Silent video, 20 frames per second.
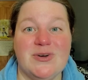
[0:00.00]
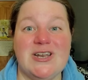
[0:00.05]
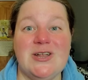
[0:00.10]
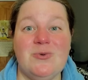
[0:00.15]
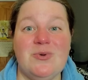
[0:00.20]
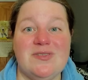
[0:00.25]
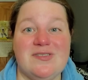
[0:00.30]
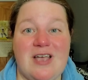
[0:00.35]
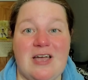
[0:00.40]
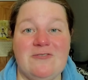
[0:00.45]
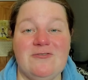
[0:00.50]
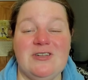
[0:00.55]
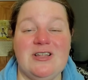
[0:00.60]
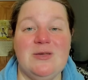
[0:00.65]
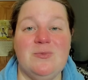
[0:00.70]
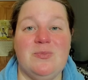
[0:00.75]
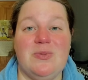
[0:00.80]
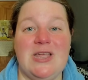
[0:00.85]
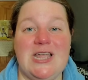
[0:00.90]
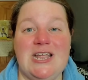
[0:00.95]
but it would
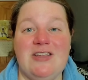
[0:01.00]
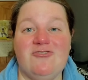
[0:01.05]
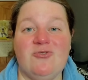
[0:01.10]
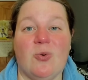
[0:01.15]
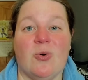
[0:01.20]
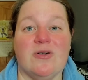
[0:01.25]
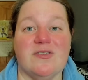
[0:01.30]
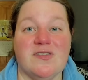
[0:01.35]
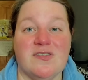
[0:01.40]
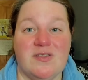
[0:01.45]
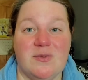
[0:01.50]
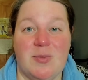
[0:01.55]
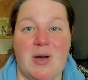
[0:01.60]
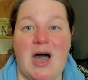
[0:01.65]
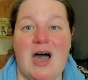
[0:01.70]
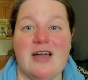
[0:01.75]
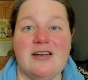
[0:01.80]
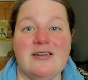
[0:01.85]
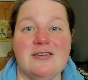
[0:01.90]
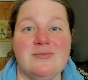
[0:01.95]
definitely be towards the
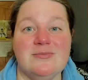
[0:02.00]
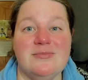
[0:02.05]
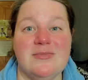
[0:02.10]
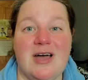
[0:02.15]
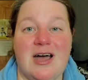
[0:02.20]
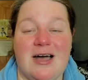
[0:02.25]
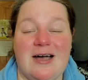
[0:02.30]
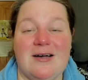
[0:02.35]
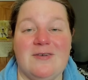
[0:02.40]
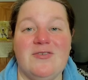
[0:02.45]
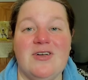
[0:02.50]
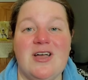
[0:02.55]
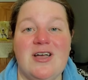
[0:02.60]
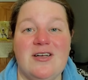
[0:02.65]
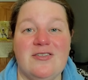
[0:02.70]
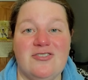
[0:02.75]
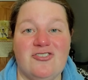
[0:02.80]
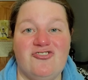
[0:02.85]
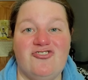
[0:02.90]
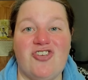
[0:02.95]
bottom of the